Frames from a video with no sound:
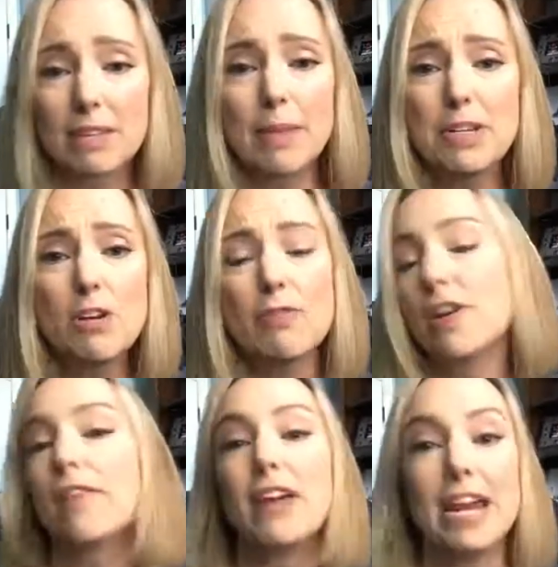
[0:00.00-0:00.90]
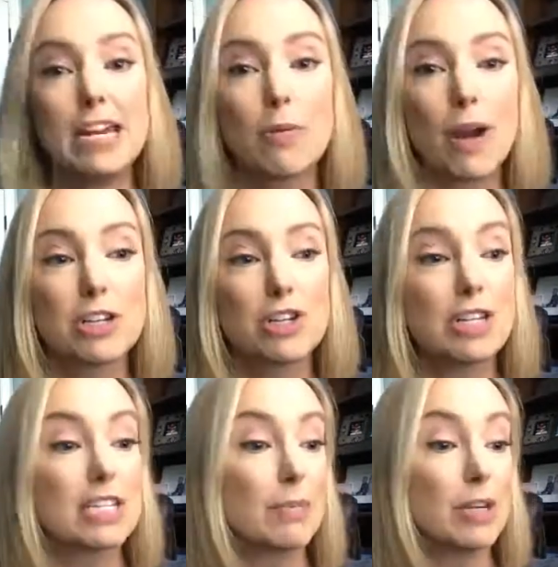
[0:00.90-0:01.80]
Let me know if you have any
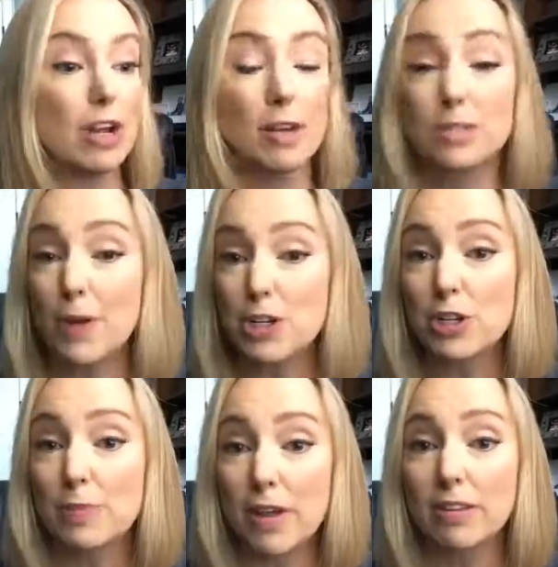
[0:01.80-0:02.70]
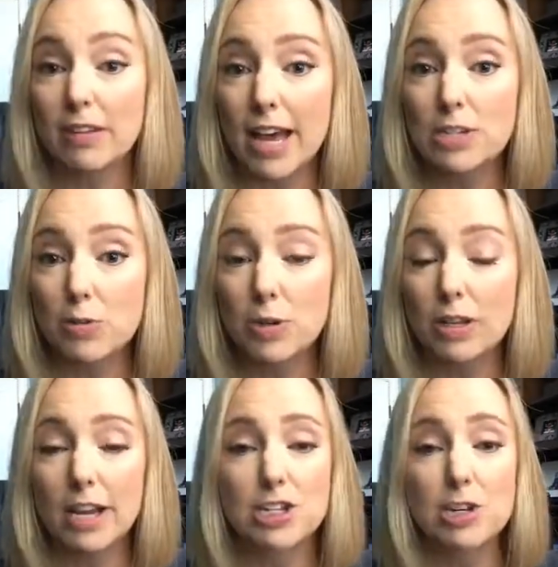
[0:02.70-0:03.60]
questions. Let me, especially about the classroom
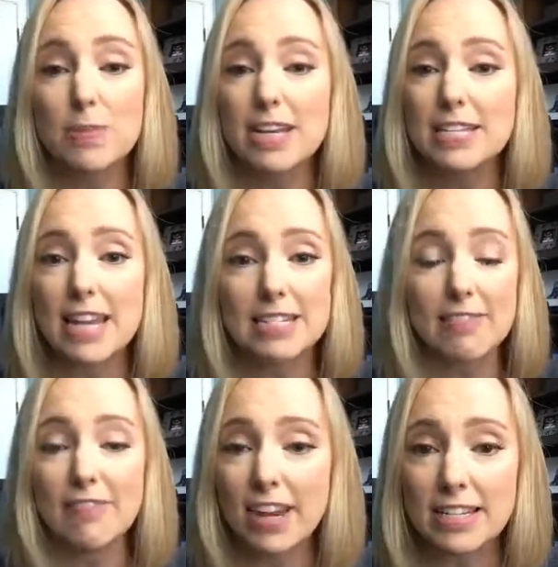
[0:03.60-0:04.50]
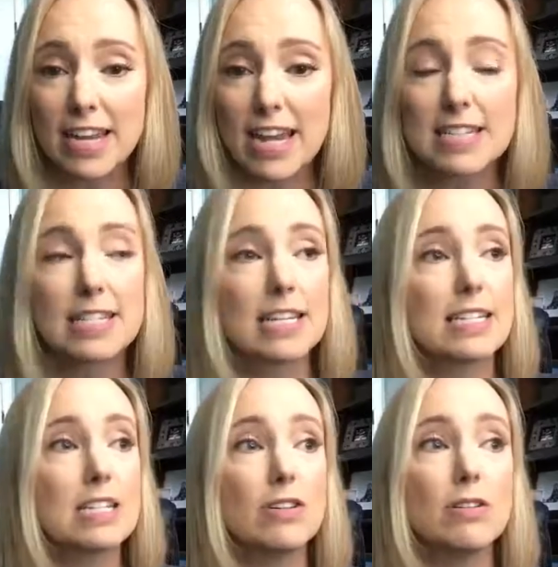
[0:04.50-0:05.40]
collection, because that's a fantastic
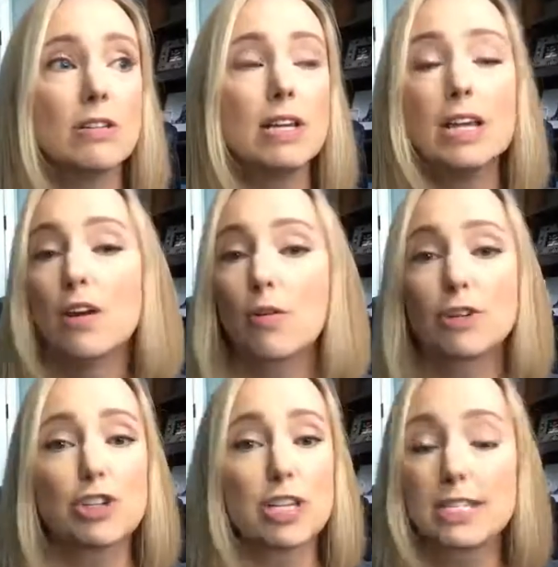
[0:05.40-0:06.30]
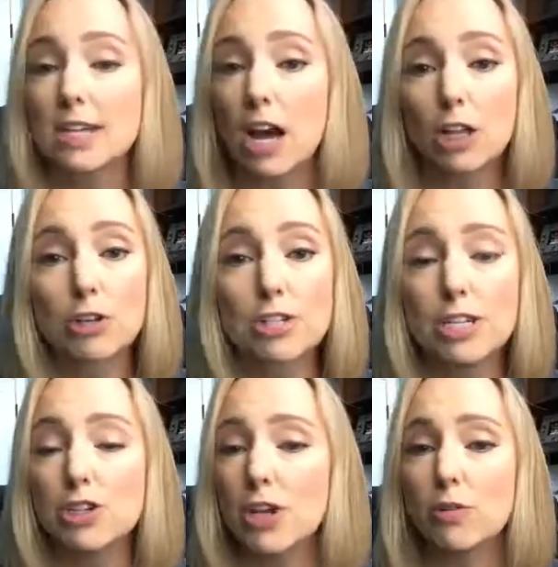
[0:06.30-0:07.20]
deal, or just colors
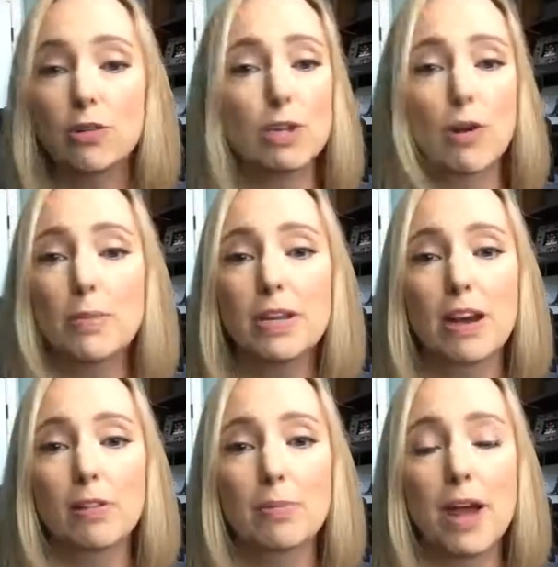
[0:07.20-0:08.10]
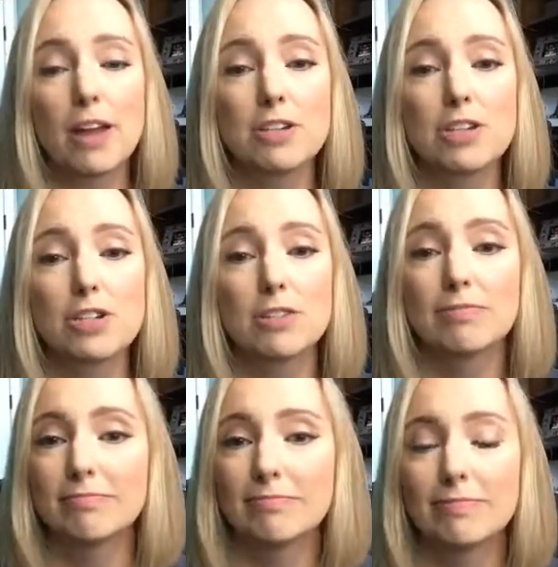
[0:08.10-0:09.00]
in general. You want to be color matched?
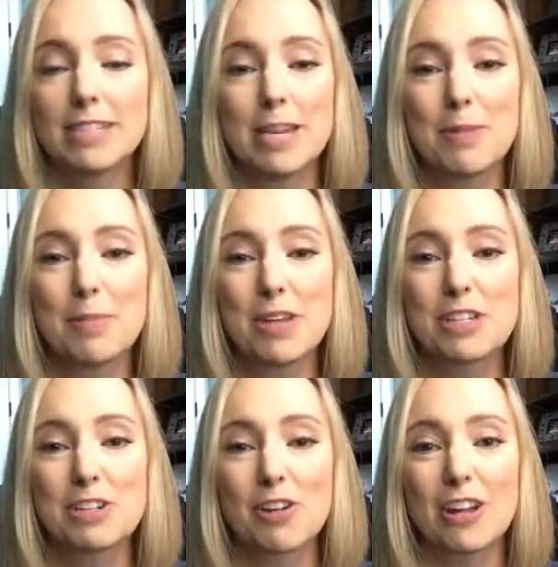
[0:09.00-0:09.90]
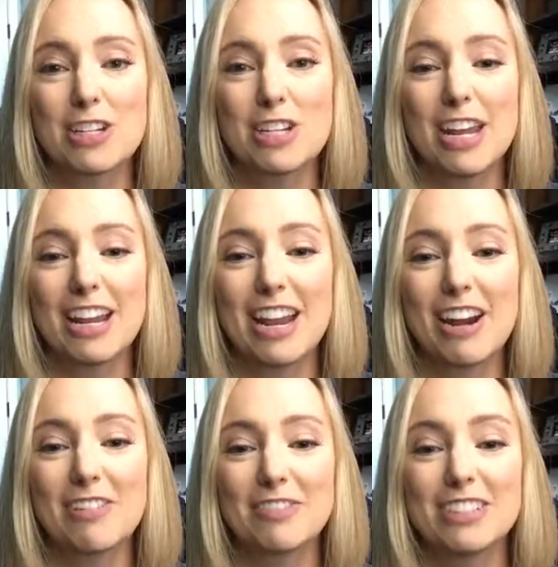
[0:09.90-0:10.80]
Send me a message. I'll get you taken
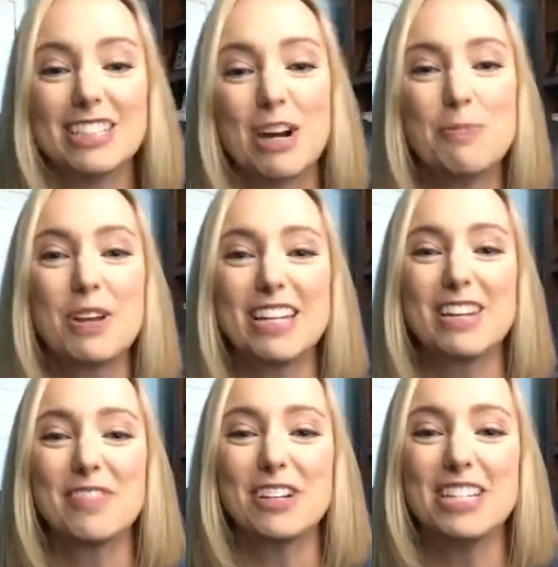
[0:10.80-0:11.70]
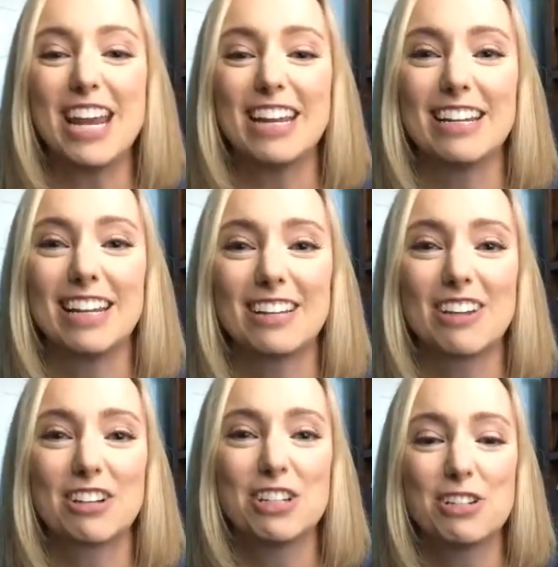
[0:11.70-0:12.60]
care of. Hope you guys have a good day.
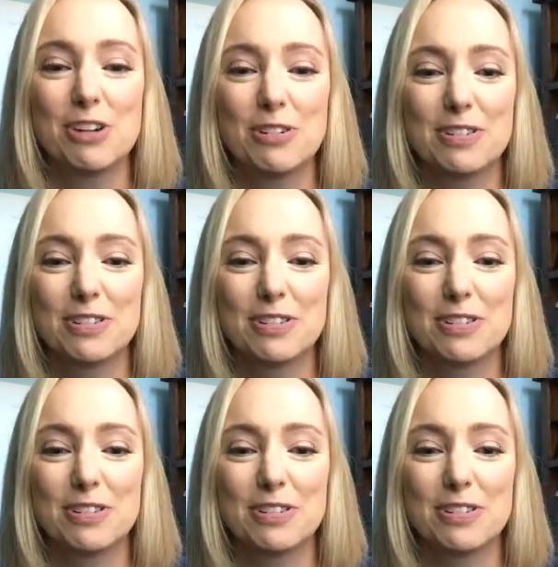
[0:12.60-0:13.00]
Talk to you soon.